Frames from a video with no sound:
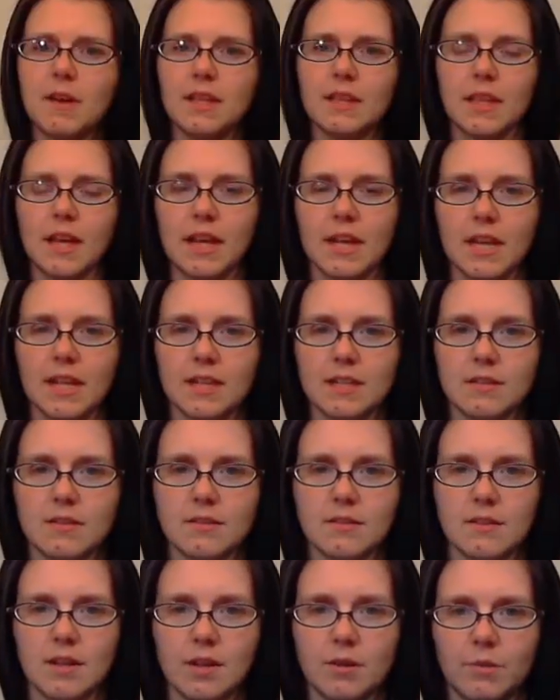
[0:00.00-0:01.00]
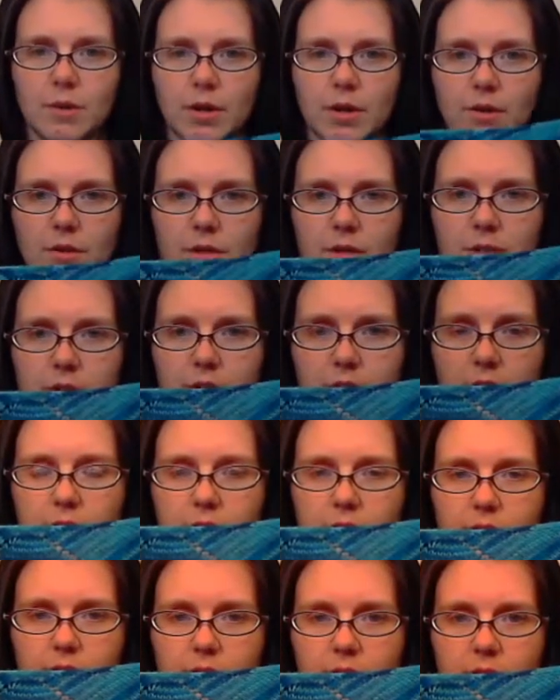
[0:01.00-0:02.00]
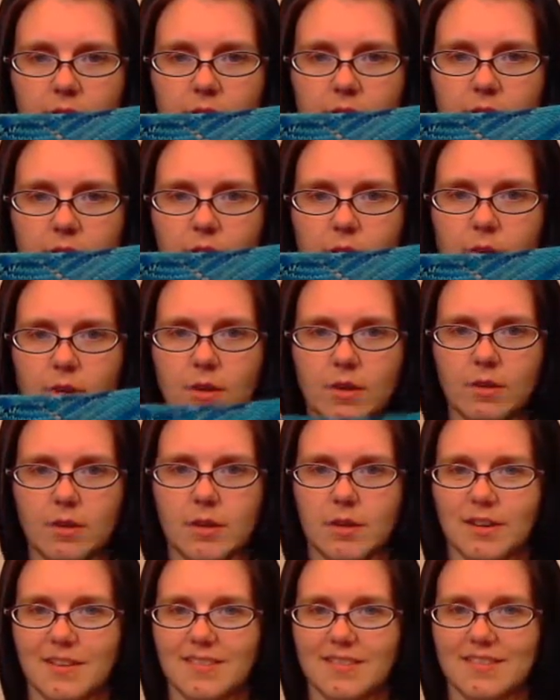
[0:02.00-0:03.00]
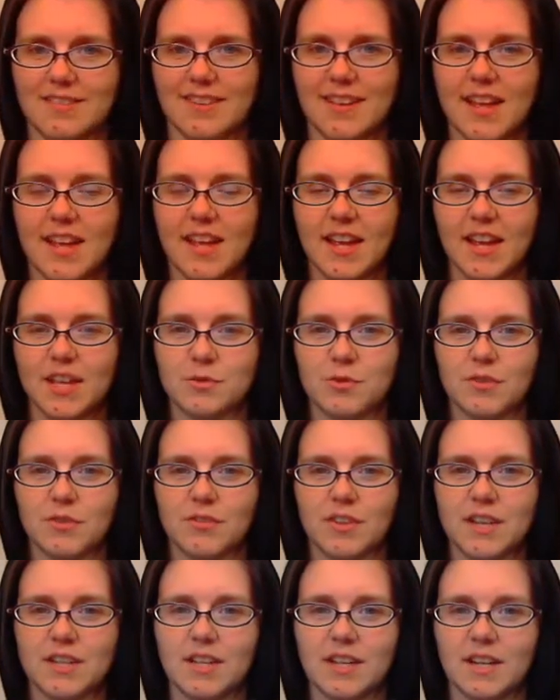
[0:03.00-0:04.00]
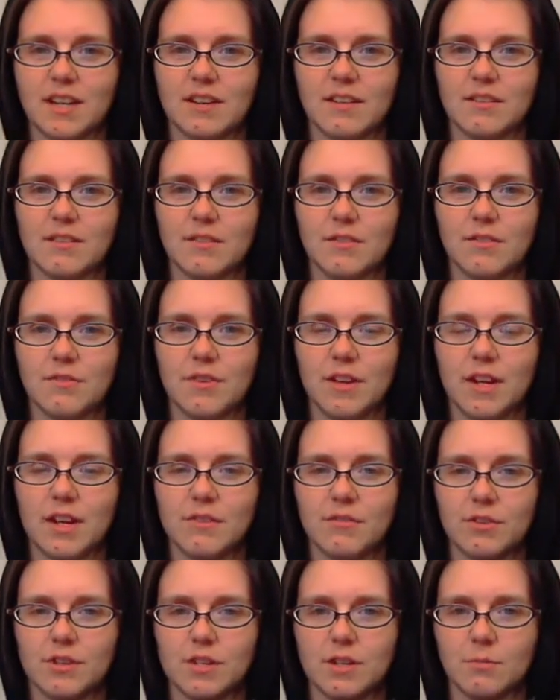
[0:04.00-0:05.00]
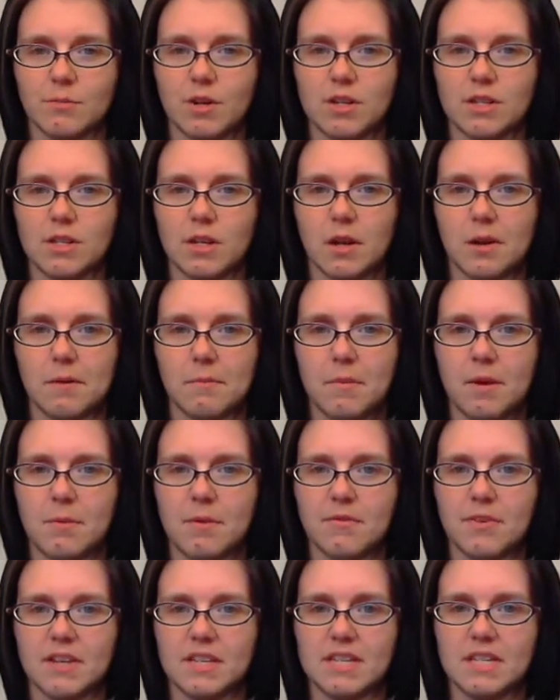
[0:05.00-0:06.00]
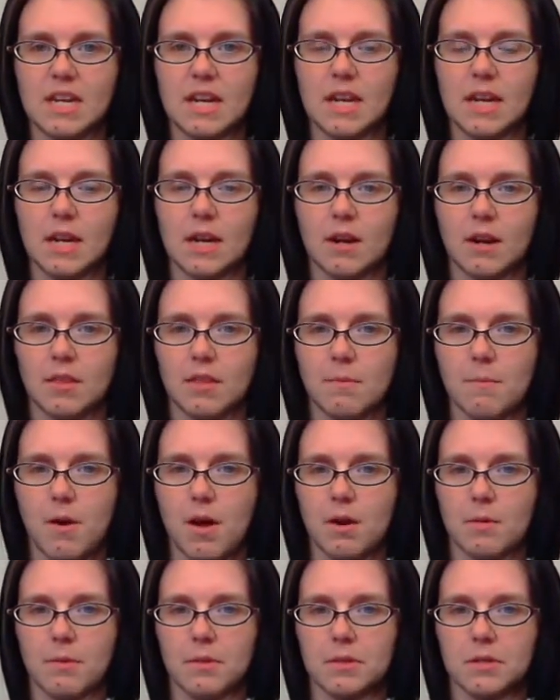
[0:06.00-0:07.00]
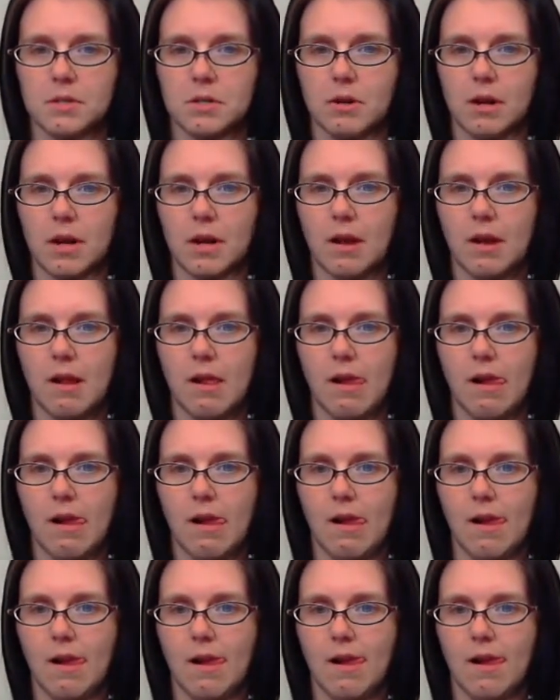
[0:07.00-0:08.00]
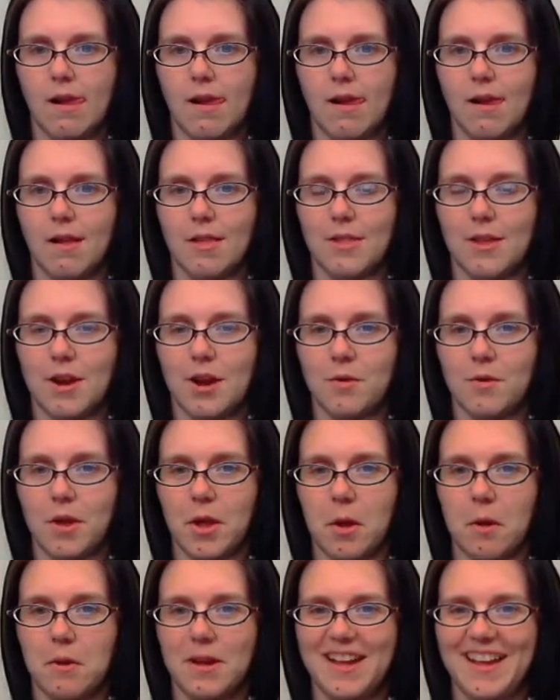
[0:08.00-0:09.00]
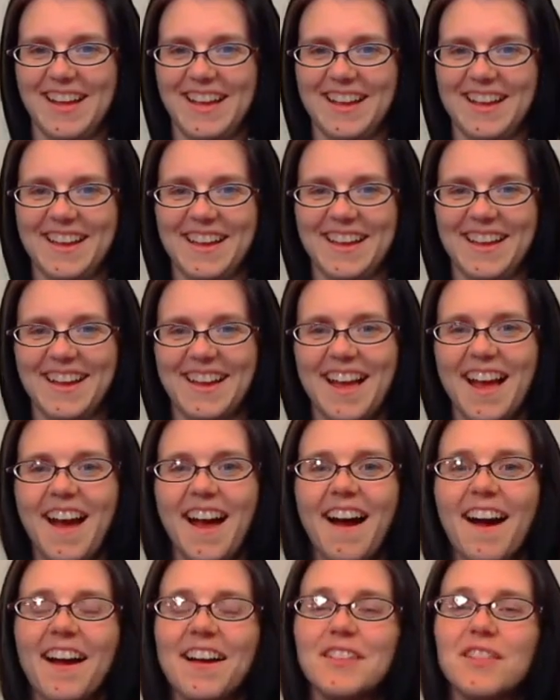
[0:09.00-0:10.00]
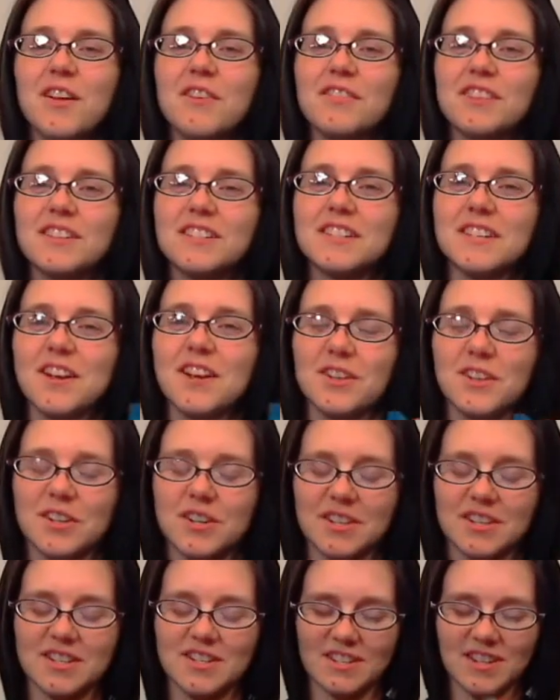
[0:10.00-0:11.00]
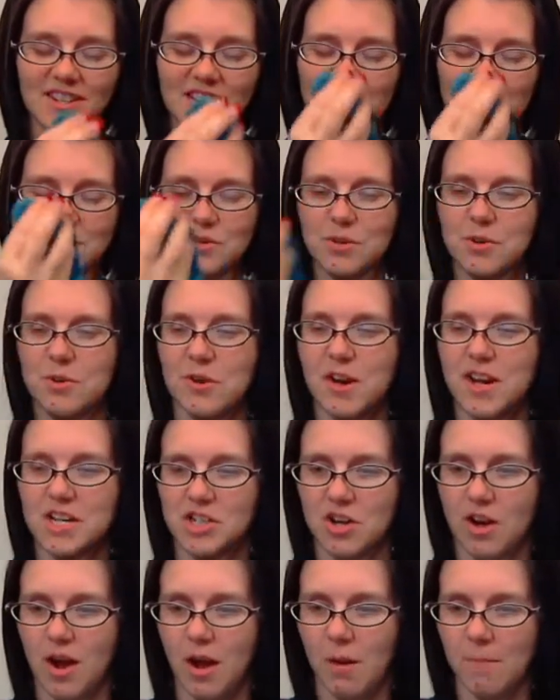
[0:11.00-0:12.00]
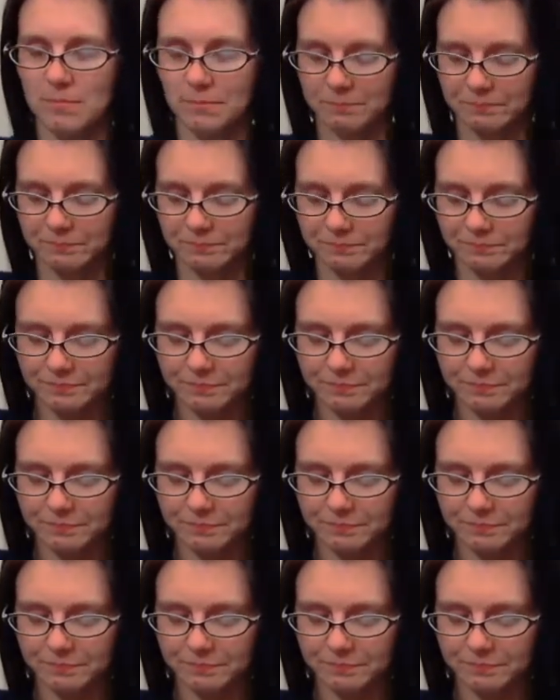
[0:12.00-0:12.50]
My lighting is, there we go. Let's see. There we go. It's reflecting funny for some reason. Maybe if I sneak it in at the bottom of the screen. There we go. I love these colors. They do a great job.